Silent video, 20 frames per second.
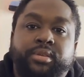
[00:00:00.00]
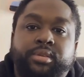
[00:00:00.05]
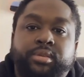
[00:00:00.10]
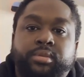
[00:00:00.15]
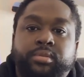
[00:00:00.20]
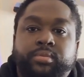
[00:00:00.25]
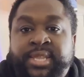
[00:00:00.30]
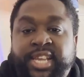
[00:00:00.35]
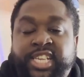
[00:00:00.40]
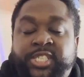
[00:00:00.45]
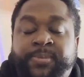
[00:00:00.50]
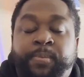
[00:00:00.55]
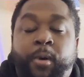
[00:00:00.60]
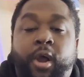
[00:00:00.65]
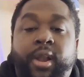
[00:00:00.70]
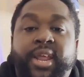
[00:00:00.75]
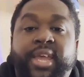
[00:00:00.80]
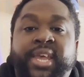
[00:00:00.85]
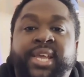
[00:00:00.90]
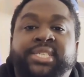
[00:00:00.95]
This
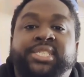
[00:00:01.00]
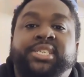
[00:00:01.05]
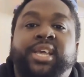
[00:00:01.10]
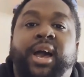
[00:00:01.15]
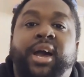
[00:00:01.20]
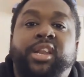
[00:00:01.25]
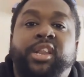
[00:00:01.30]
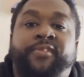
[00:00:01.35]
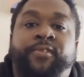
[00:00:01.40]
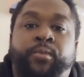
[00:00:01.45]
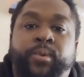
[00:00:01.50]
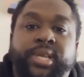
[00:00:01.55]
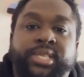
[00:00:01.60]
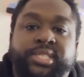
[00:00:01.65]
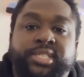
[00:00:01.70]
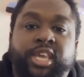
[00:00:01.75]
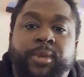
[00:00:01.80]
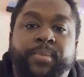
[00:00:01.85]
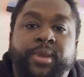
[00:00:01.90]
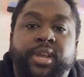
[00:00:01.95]
part is kind of
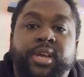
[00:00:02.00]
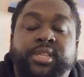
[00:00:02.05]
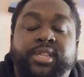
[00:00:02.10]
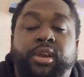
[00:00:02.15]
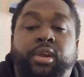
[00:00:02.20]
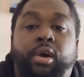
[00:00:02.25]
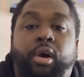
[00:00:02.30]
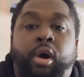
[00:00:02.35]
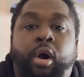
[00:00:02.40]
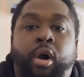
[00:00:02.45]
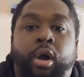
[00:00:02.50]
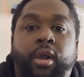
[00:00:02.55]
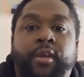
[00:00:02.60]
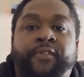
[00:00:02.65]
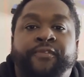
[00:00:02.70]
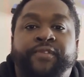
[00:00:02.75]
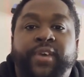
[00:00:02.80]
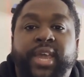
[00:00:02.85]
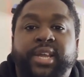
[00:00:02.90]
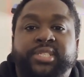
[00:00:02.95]
risky because there are
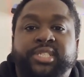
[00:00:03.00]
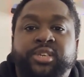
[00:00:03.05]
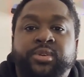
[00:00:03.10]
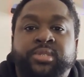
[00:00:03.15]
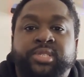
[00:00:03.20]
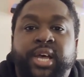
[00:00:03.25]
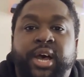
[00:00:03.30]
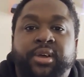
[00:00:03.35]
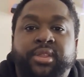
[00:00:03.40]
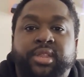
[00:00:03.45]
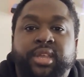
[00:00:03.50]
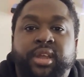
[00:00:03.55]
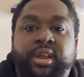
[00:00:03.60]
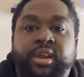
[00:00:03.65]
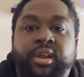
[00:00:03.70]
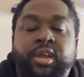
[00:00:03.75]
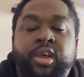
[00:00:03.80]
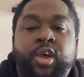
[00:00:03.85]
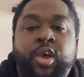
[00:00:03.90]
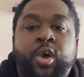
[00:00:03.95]
fake shoes out
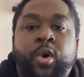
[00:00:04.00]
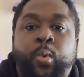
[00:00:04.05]
there.